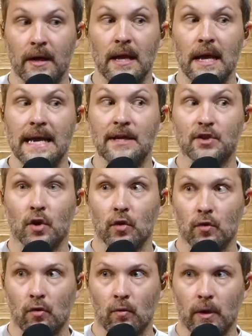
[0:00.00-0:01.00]
an
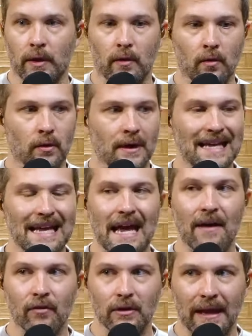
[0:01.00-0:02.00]
eternal one yes. or an
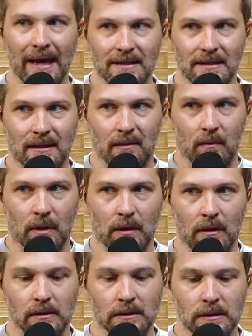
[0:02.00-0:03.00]
everlasting one.
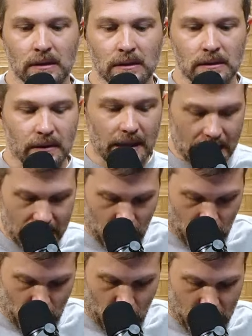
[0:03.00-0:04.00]
They
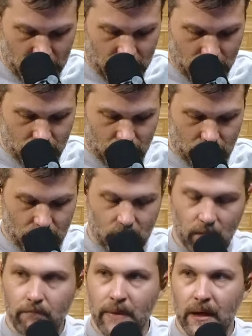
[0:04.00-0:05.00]
get one
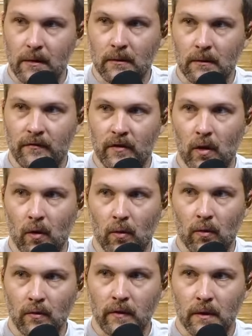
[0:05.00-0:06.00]
medal of mm-hmm.
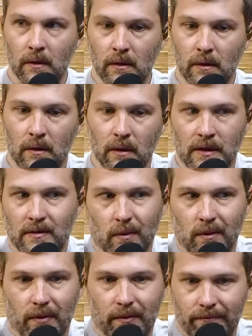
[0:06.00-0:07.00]
gold that's
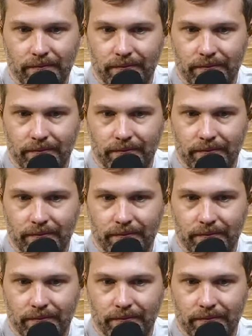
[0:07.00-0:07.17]
worth